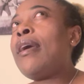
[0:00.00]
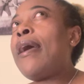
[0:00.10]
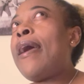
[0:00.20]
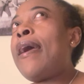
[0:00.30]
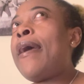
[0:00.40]

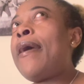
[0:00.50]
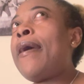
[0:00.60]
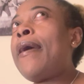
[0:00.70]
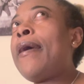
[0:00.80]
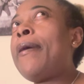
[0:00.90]

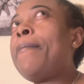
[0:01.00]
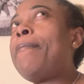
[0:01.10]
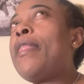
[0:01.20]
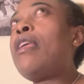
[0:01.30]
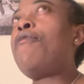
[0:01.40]
Uh,
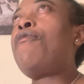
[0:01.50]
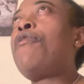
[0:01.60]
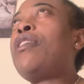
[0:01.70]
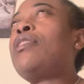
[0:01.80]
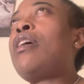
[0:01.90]
if,
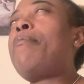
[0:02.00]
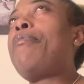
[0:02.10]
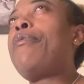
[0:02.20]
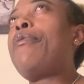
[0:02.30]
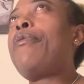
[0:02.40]
for
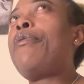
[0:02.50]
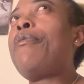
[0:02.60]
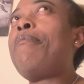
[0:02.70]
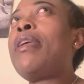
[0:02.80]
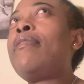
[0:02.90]
example, you
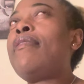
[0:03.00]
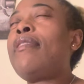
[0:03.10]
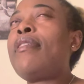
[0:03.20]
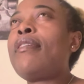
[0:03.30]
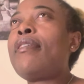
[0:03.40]
meet
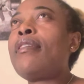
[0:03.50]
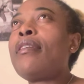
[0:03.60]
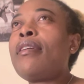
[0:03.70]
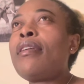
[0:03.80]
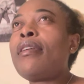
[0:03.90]

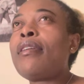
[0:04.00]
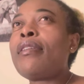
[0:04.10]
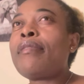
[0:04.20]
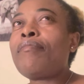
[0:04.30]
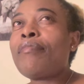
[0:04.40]
eh,
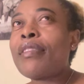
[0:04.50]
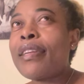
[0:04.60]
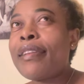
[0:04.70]
a